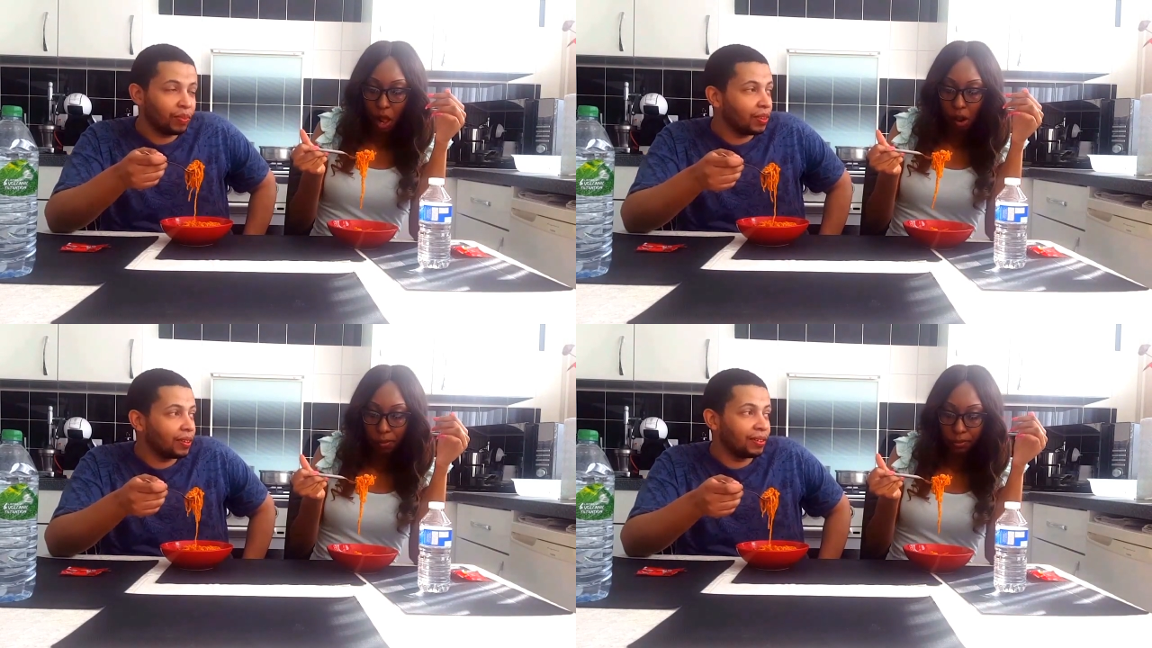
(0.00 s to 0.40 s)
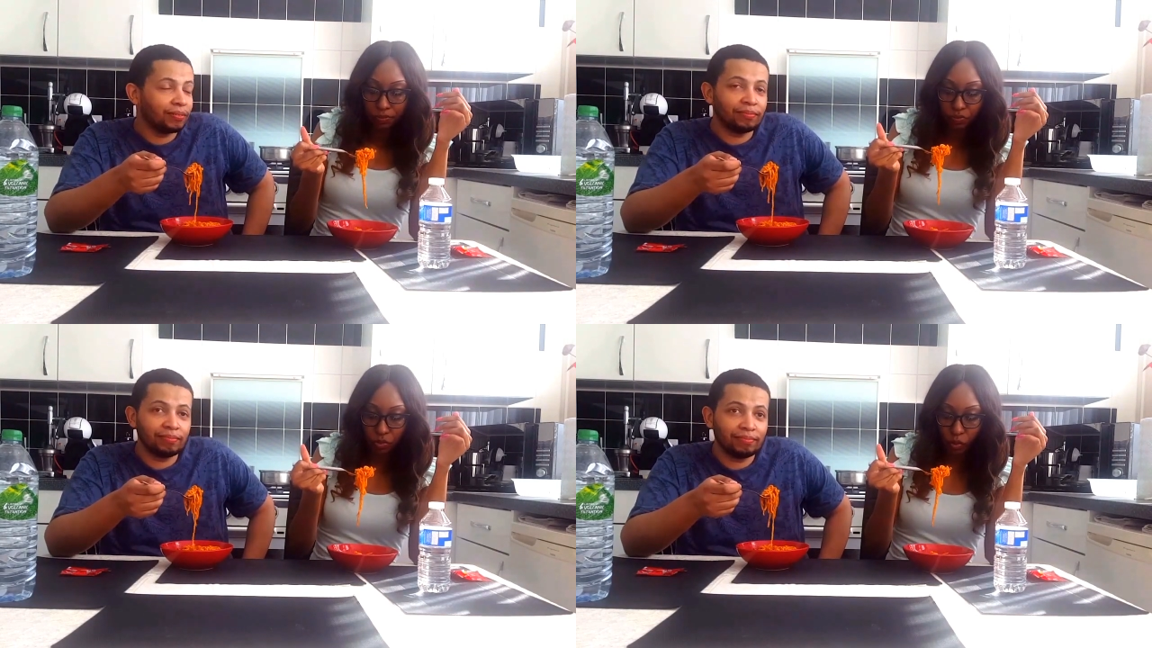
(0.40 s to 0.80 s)
Speaker 1: I never
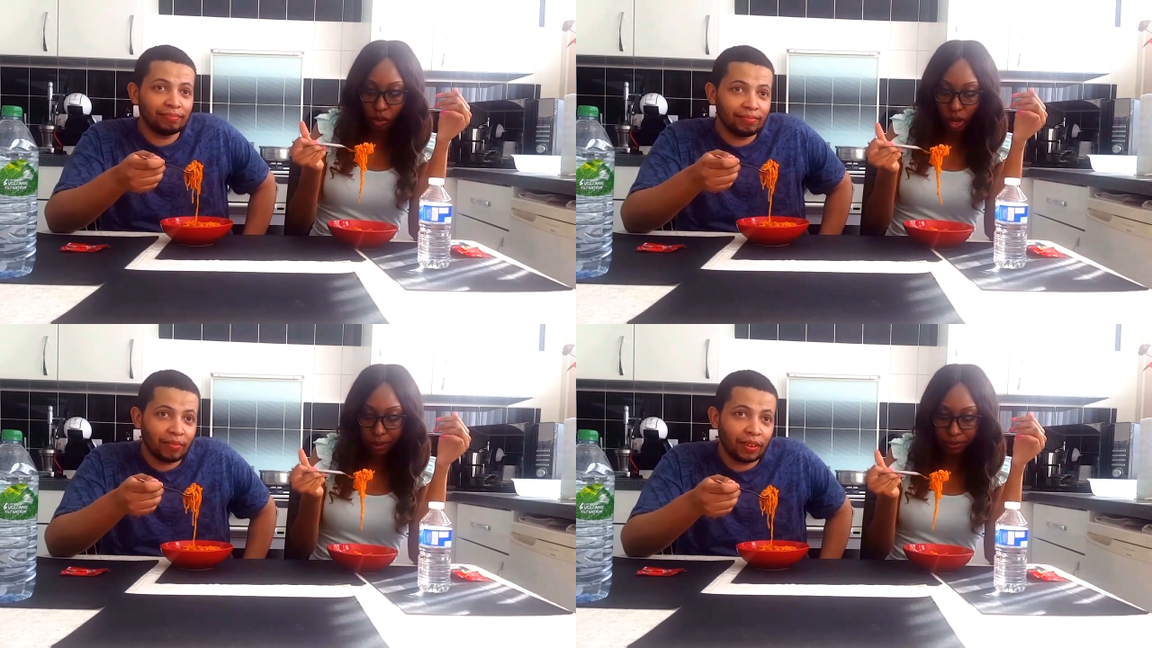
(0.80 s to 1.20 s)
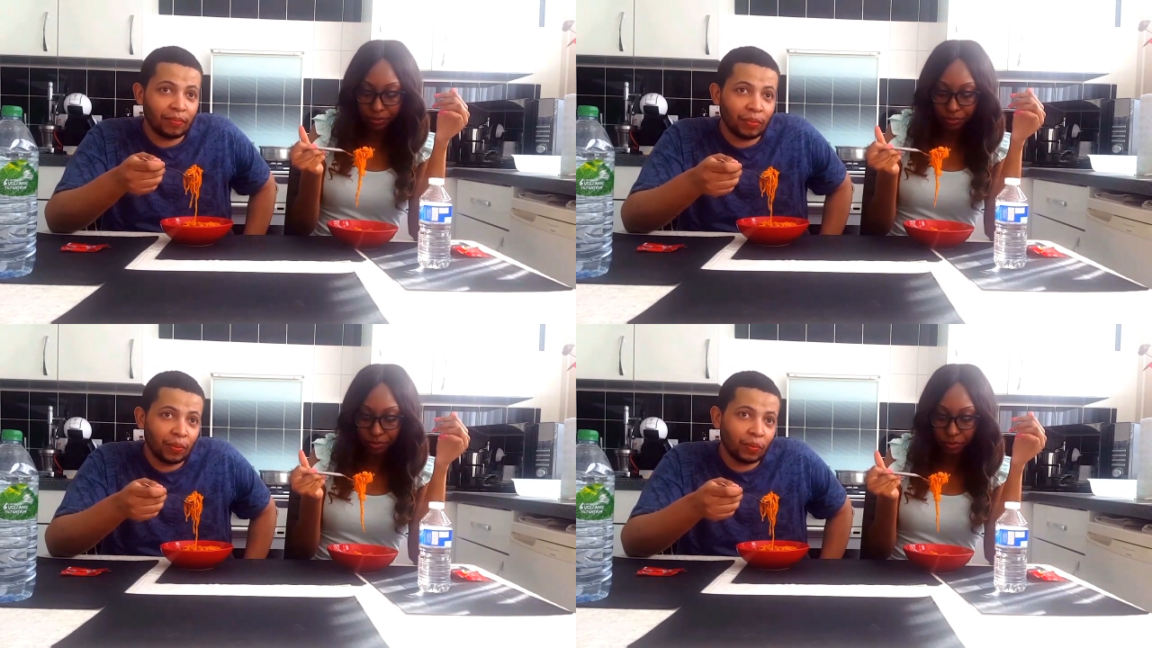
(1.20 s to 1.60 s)
knew that.
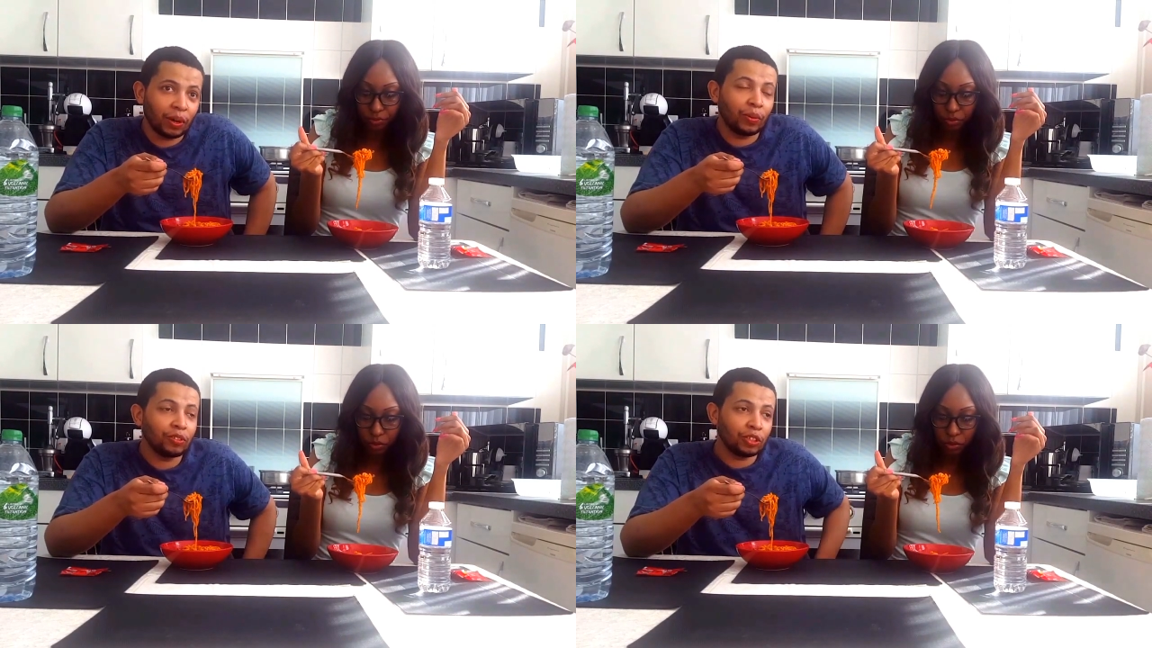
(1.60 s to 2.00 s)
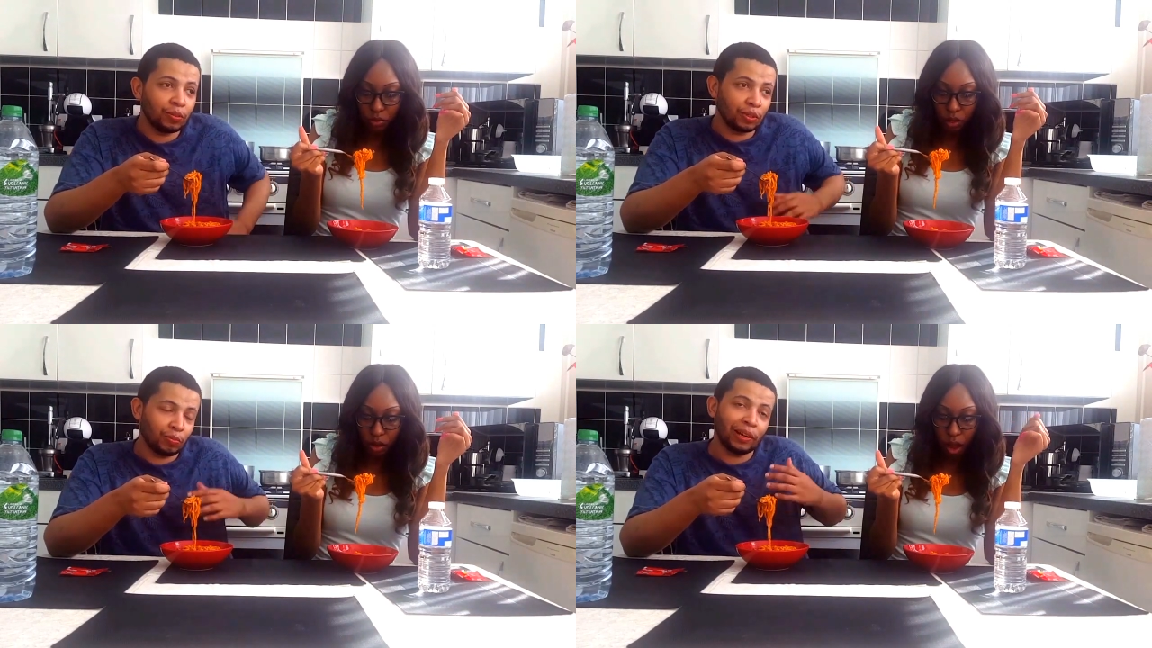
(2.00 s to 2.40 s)
Well, when she
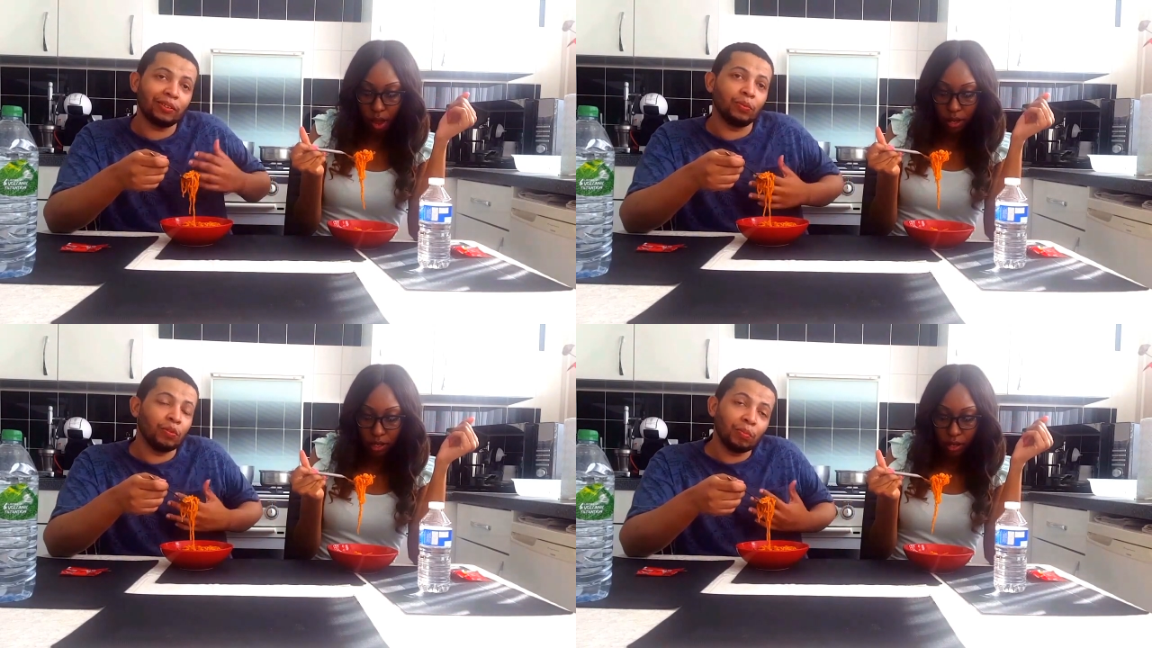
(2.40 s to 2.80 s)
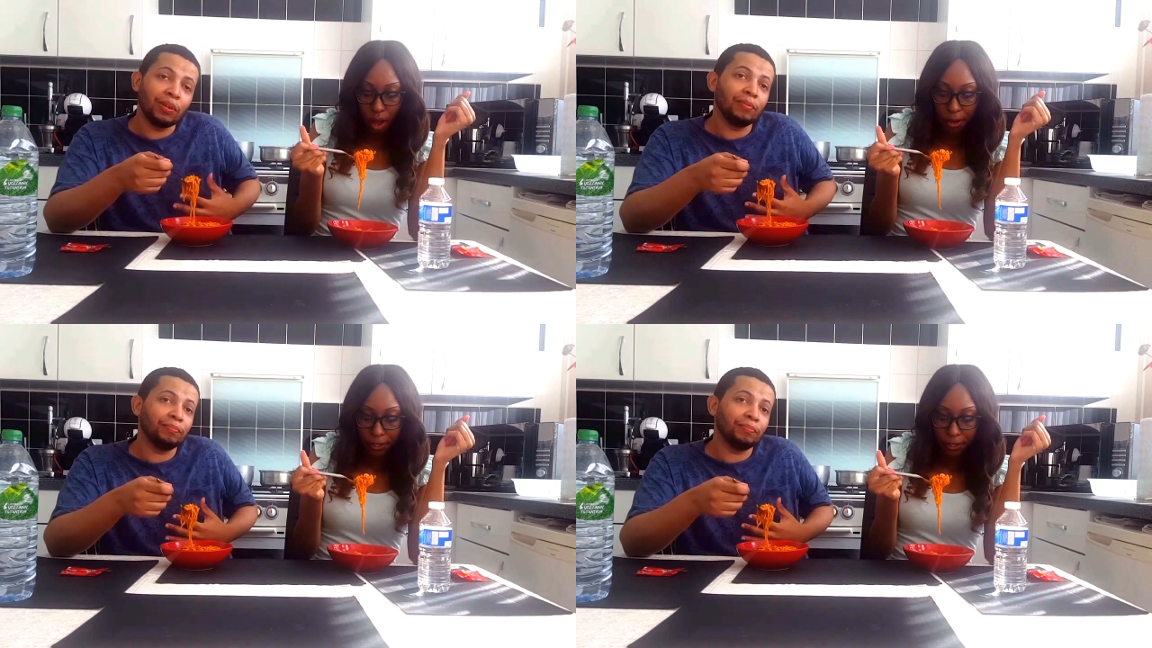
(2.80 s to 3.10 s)
was pregnant with me,